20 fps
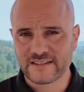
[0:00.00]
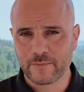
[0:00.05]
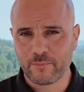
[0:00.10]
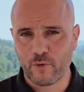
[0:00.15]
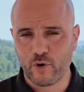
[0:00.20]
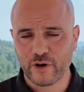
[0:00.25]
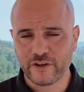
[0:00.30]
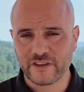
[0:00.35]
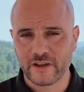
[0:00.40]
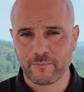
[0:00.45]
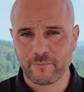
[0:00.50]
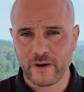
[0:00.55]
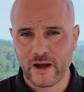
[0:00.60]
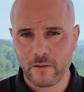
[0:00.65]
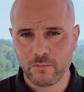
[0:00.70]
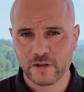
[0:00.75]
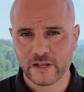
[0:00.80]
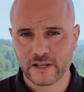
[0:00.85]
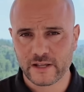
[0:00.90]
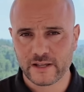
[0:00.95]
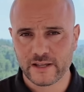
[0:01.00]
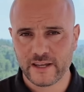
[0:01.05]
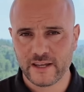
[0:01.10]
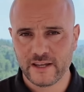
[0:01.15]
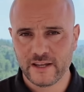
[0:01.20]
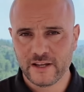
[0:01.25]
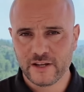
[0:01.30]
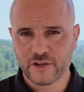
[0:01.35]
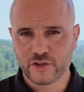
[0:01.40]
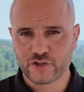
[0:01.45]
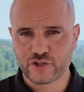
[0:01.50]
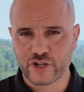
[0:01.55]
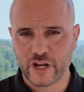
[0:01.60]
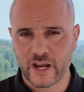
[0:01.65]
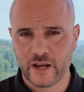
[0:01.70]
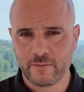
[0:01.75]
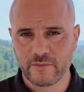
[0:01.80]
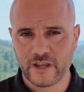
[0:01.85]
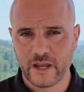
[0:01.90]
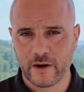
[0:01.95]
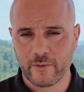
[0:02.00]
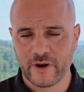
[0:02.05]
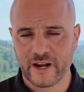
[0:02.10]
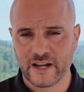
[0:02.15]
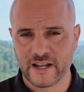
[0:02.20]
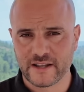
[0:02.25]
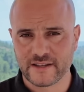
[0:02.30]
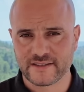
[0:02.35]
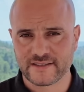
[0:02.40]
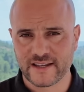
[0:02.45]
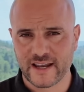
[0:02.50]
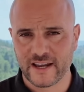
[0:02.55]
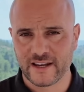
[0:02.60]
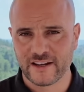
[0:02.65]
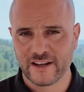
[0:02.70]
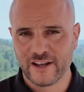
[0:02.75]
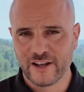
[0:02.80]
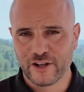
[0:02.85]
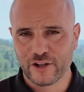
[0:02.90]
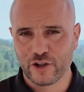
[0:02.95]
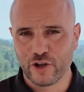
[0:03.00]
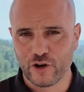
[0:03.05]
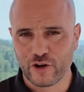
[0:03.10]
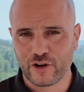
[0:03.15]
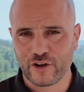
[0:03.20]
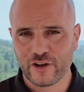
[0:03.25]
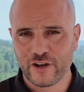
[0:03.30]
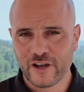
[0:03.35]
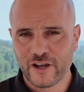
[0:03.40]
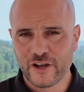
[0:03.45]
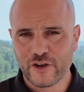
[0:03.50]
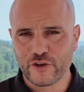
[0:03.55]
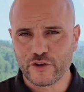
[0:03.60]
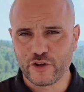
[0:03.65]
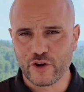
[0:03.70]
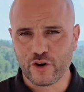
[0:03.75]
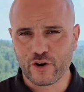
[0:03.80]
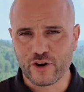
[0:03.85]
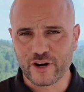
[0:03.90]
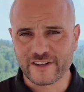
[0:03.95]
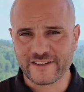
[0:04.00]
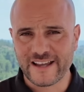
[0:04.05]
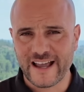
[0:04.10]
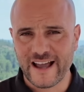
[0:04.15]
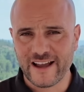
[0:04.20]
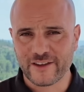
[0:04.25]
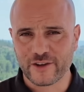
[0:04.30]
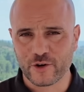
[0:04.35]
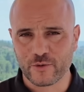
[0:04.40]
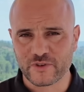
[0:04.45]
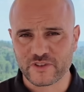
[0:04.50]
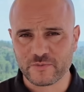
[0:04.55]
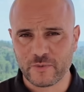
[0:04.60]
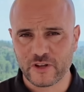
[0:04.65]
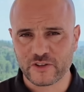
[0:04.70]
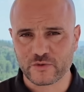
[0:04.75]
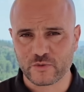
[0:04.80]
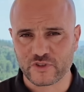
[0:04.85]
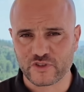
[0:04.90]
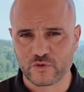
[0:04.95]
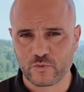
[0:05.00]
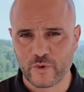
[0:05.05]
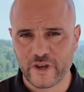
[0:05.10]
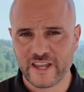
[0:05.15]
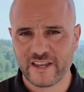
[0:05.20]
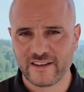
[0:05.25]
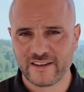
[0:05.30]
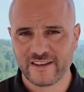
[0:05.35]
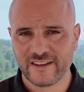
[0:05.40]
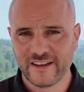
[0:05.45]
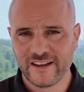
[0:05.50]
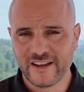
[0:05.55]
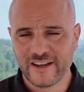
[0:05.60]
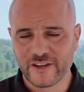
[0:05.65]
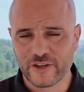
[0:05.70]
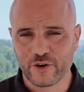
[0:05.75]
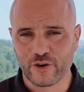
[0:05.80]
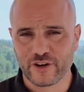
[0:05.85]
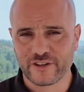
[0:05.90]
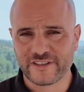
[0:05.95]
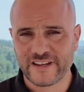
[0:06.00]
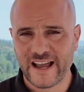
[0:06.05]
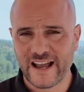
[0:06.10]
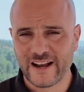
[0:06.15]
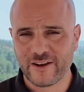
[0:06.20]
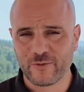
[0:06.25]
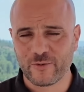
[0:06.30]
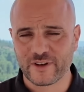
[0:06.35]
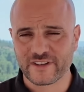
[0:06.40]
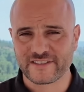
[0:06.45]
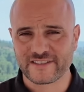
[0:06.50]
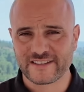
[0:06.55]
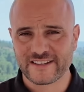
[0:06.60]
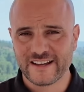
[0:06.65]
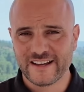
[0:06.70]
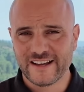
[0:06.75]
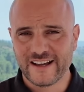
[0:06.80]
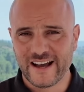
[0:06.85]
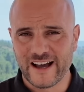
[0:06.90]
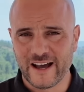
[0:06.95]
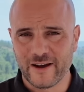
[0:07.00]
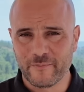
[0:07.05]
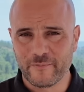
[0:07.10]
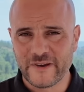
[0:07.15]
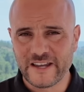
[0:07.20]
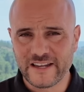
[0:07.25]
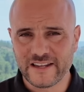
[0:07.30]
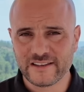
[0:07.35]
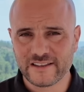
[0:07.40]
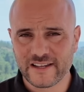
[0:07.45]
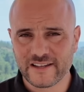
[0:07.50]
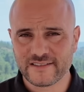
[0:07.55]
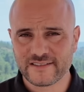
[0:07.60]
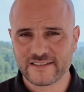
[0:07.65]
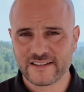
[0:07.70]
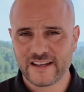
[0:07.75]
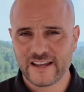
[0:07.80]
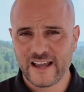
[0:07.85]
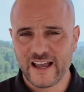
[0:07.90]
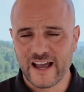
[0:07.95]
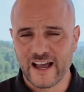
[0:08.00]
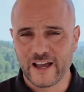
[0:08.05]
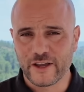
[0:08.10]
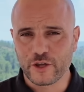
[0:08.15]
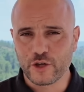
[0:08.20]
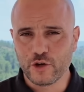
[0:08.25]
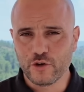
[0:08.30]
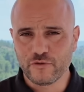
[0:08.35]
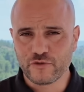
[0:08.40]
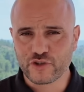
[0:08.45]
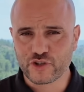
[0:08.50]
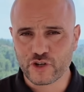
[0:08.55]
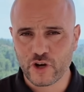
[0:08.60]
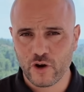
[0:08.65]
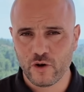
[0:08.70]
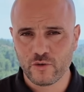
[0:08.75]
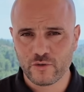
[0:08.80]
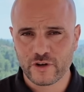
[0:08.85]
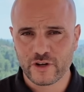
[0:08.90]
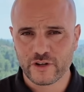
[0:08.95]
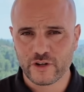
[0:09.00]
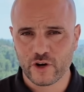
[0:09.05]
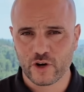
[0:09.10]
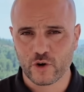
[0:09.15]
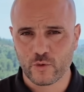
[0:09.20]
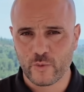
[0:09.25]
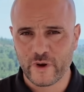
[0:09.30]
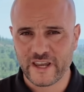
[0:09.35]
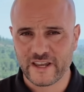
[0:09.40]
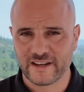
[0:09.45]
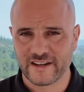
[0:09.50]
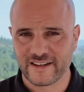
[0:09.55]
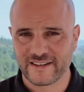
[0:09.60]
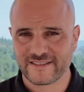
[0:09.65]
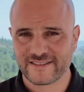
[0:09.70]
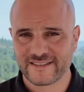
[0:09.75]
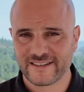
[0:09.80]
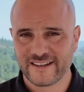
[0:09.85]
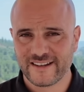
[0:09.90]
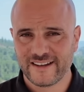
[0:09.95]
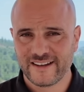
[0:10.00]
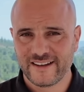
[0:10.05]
the point to publicly shame the Iranians, saying, look, your attack, your response was weak, your attack was meaningless, you've shown your weakness.